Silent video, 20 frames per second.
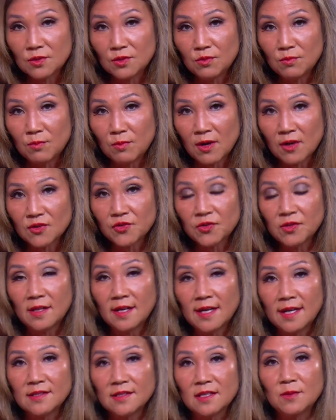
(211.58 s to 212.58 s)

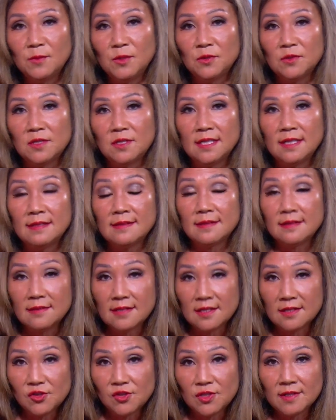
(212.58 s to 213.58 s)
marginalized communities,
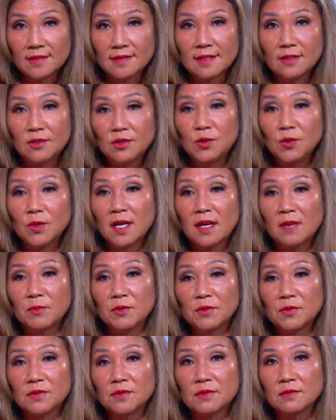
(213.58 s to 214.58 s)
Indigenous and
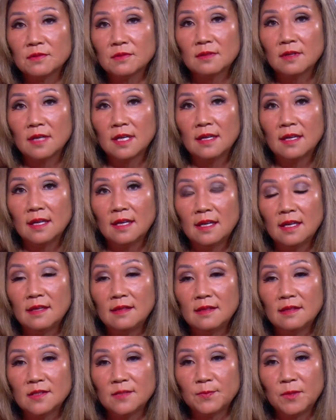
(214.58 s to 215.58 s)
newcomers,
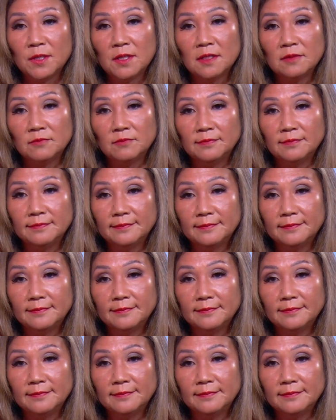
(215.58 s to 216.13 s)
in this bill?